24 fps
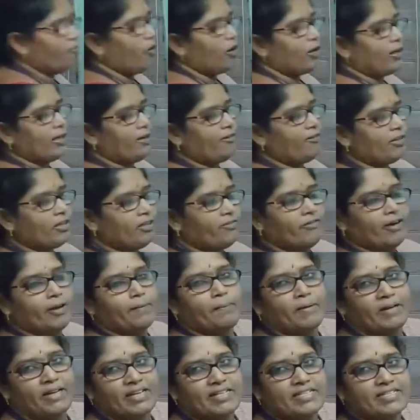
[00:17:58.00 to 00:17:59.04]
Whatever the
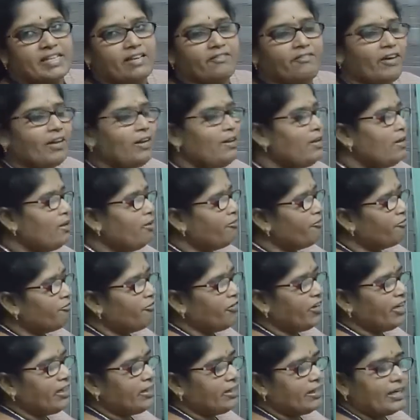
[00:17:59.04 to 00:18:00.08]
verb it is given,
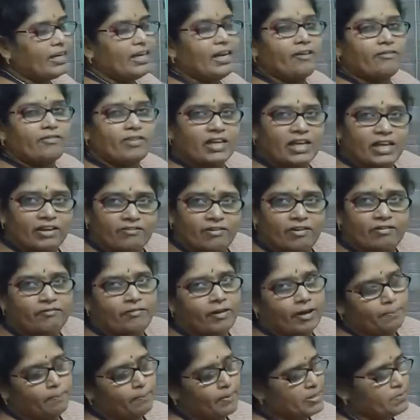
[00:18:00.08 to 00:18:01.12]
V3 of the given
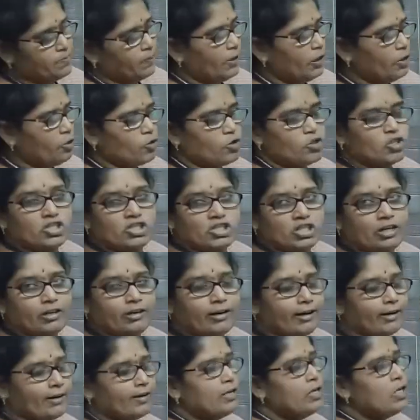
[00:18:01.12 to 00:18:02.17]
verb must be used,
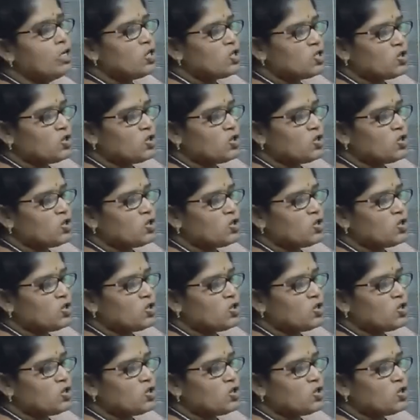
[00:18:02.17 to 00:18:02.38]
children.